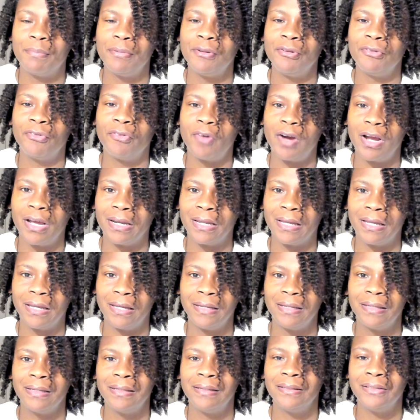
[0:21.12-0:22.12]

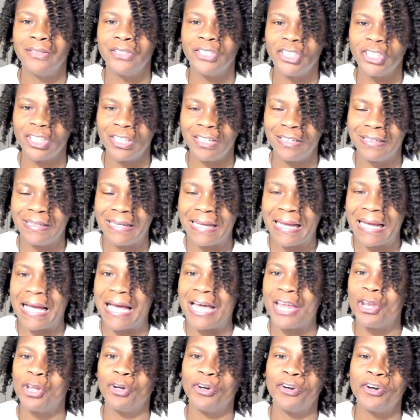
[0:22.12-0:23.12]
Friday. Look,
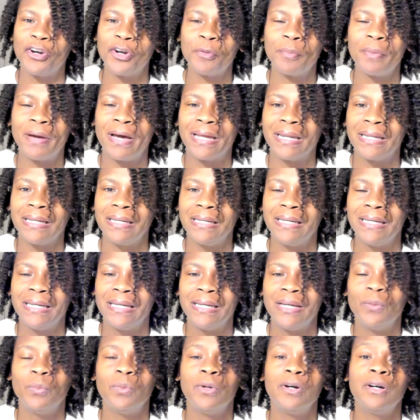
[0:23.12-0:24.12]
I know everybody,
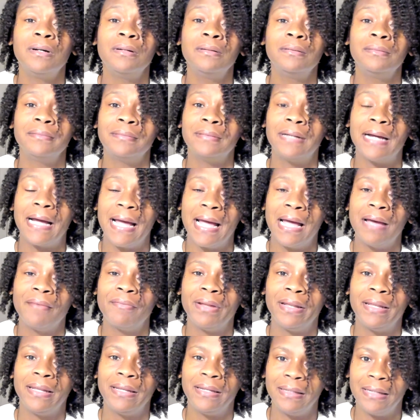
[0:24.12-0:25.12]
well, I have
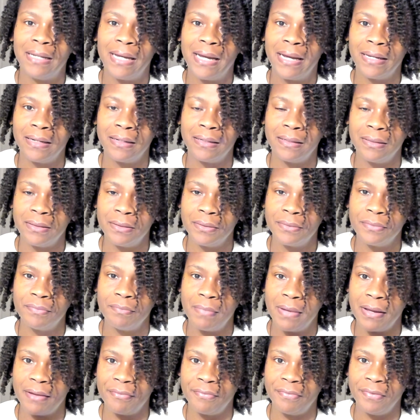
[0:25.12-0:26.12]
a lot of
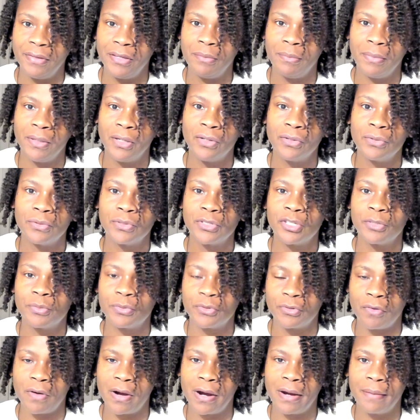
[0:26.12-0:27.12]
my female
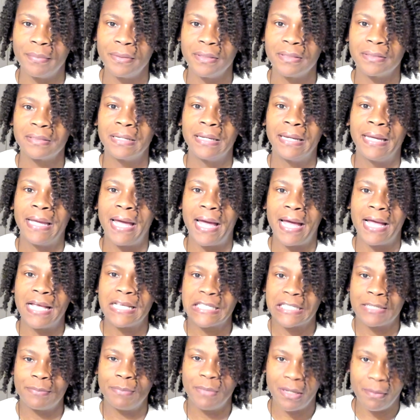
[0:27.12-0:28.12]
subscribers
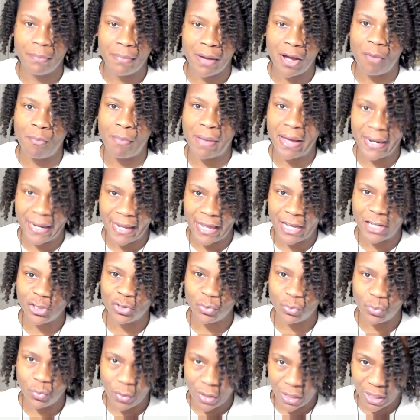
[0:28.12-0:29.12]
asking me about my
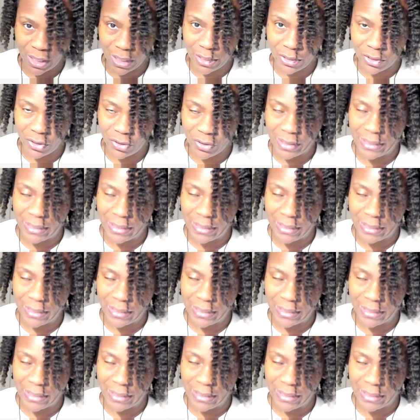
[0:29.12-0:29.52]
natural hair.